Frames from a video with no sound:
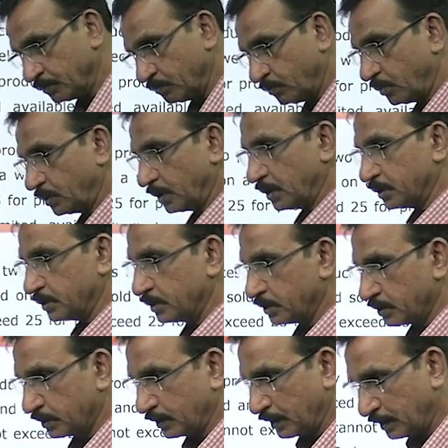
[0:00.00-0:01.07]
what are
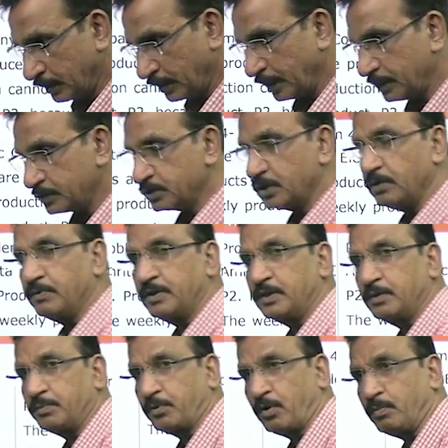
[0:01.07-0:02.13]
the contents given in
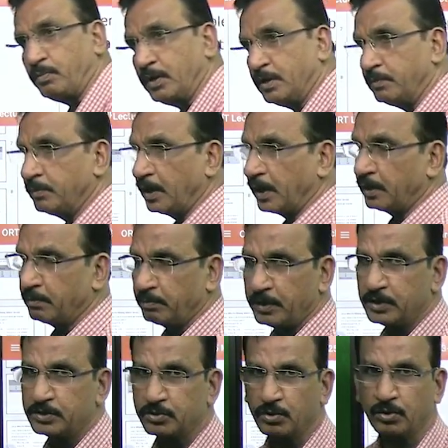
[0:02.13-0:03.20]
the problem, and
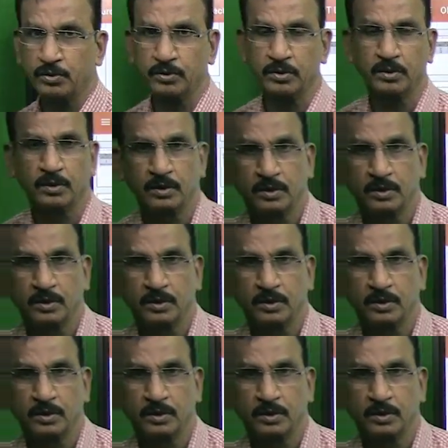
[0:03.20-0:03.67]
based on